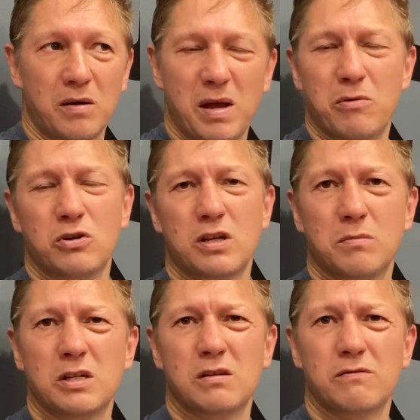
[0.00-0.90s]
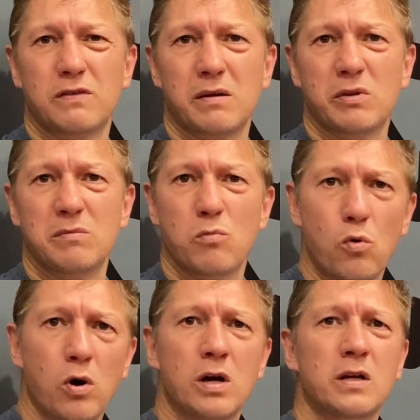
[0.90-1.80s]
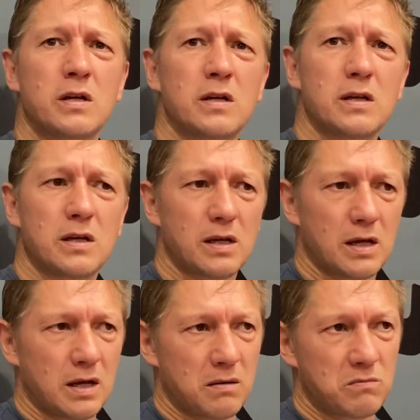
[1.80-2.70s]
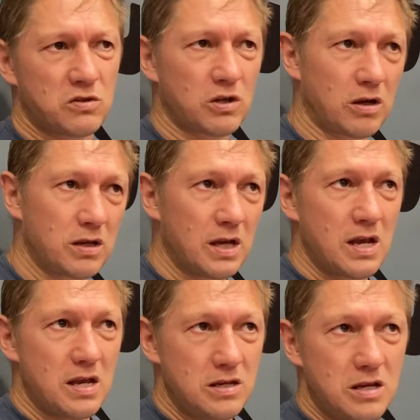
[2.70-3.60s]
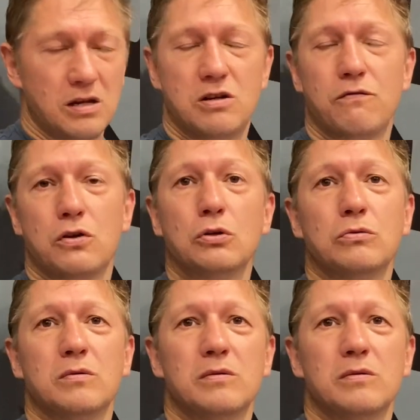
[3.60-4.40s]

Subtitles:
I'm able to commit to the family more. So yeah, difficult,